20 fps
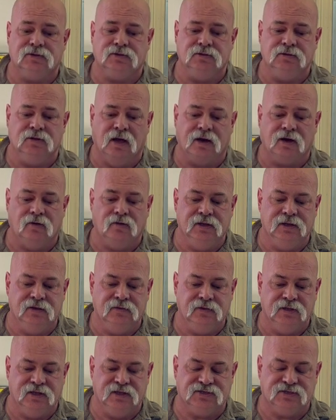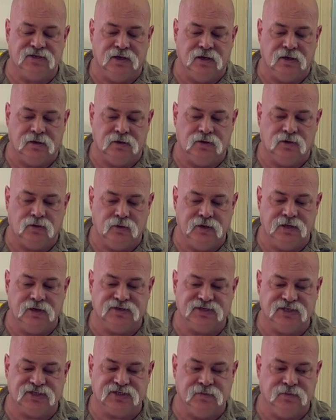Not only it's a cleaner
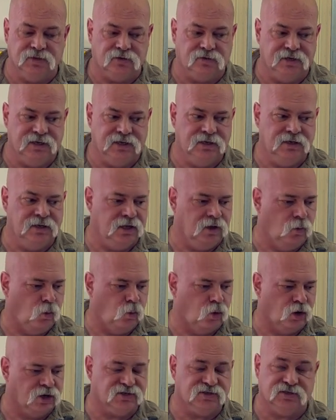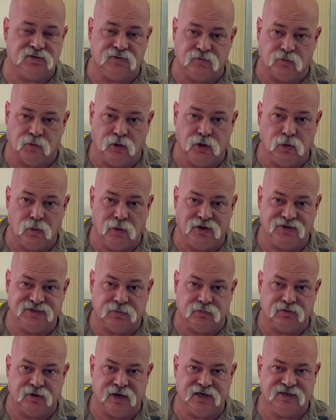system to clean, it works really well
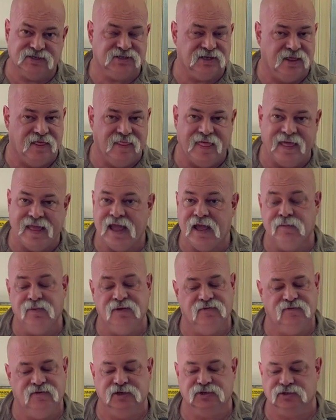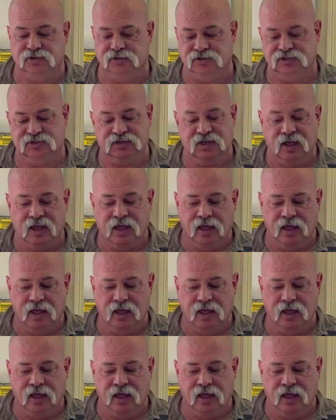suppressed, and the ambi features